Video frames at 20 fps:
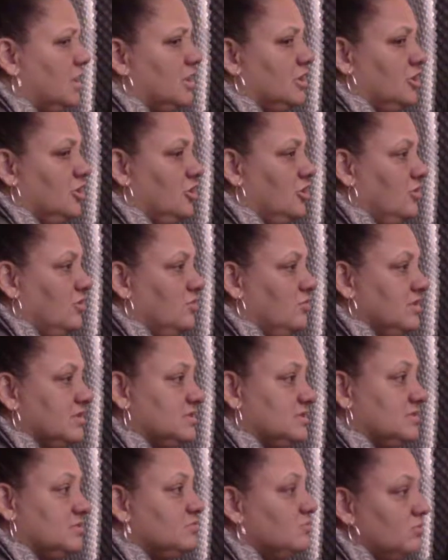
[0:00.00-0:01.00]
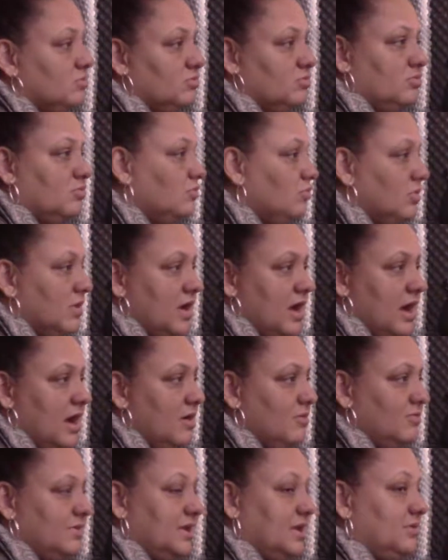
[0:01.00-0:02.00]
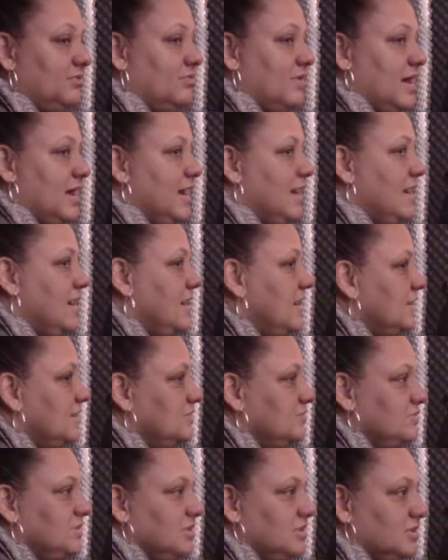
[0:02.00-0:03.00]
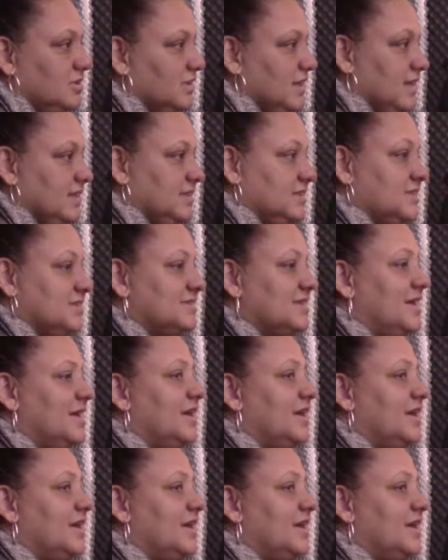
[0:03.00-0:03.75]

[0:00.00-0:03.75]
Where are we? Why do we look like this?